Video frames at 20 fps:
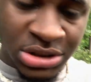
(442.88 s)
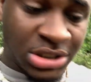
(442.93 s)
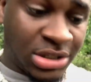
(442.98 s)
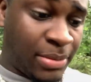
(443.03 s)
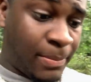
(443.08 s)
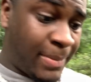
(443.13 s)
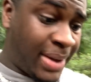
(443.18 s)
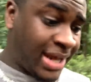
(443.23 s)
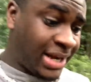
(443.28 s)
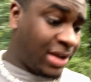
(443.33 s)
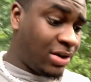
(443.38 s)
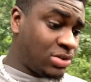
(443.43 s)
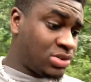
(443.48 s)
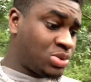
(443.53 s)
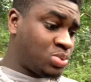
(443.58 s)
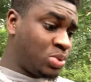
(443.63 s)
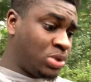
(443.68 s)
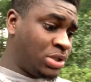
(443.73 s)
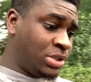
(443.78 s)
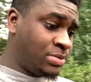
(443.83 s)
Then the Mad
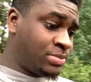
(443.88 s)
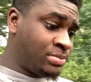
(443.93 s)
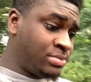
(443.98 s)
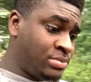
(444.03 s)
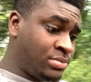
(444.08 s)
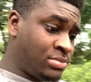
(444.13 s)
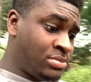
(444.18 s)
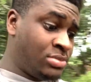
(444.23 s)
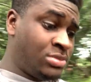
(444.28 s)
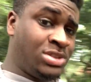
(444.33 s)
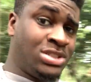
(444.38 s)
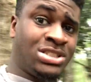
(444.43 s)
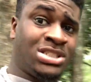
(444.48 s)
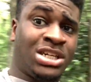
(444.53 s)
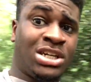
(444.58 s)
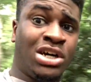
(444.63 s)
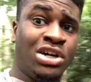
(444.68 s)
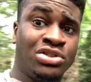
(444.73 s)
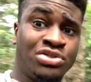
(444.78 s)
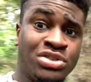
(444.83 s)
Ox one, it's at
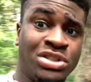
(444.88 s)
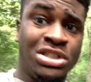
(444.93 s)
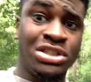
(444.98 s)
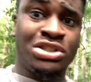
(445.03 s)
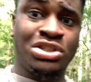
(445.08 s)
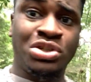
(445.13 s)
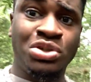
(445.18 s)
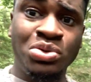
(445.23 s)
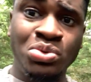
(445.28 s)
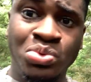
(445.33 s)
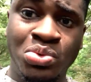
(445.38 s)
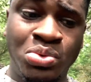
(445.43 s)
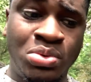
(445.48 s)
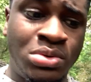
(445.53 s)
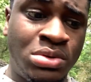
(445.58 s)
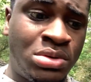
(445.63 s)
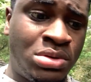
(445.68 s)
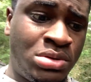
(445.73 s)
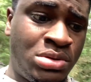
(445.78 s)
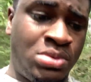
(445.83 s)
one hundred two,
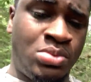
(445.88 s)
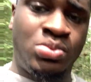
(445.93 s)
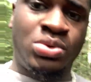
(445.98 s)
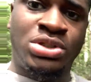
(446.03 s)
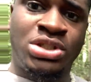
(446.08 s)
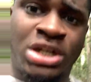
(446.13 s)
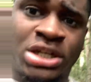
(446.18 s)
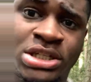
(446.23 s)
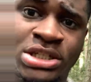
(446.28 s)
which I